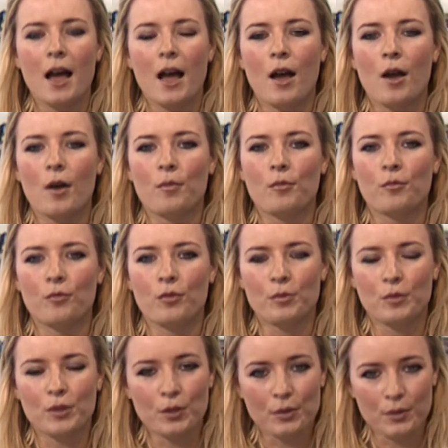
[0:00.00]

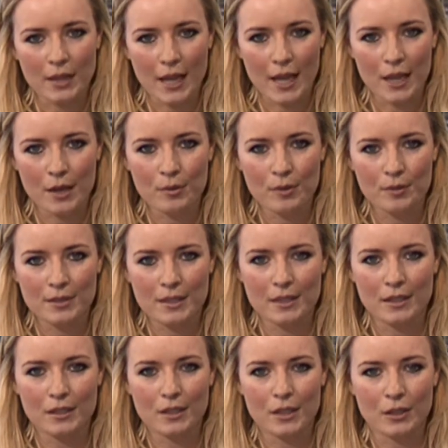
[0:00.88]
From the UK, we've
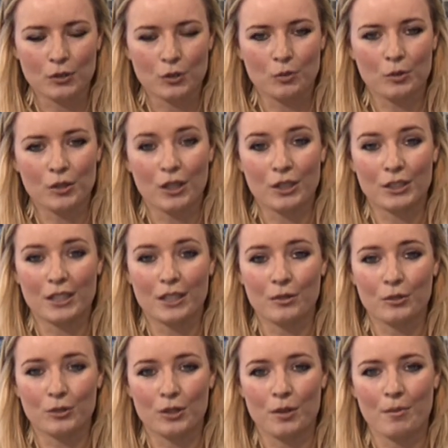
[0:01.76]
seen industrial production
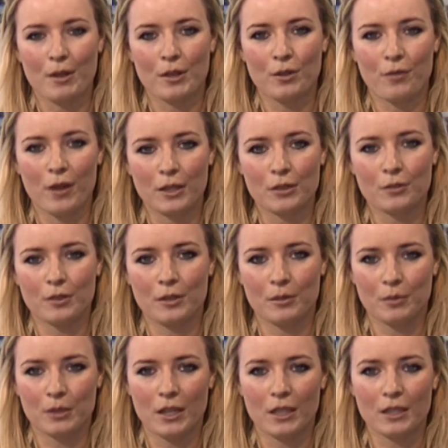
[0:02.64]
and also
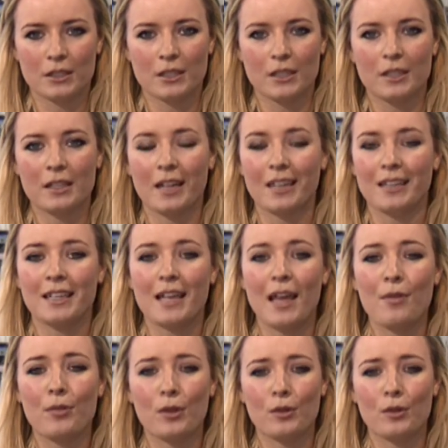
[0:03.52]
manufacturing production, and again,